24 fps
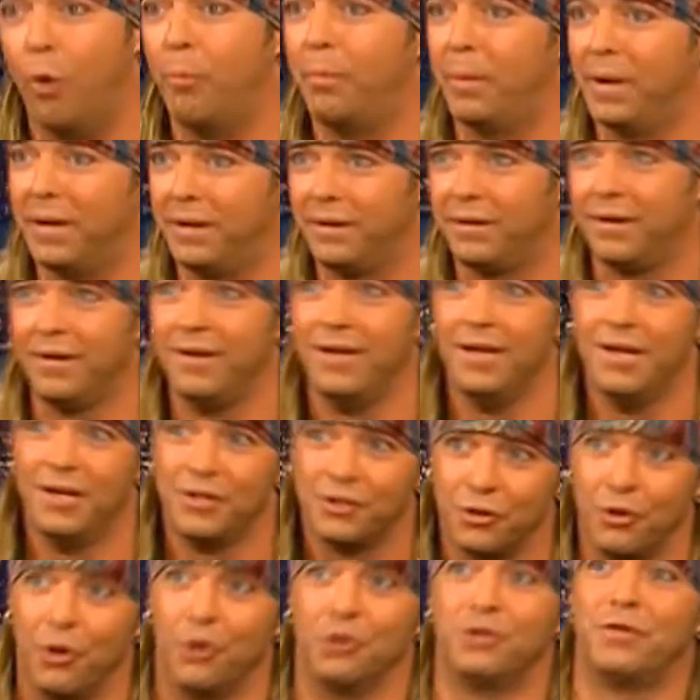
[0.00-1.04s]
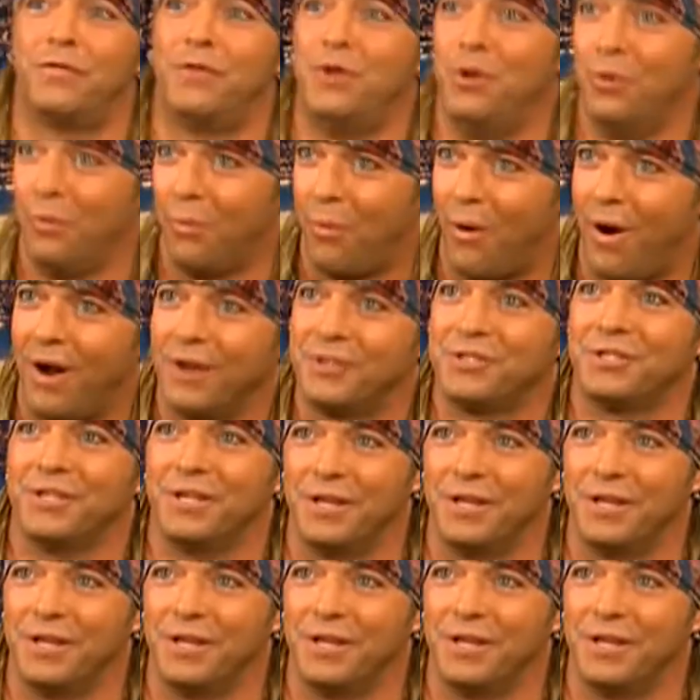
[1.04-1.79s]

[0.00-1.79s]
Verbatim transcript: opened to those of you who watched it.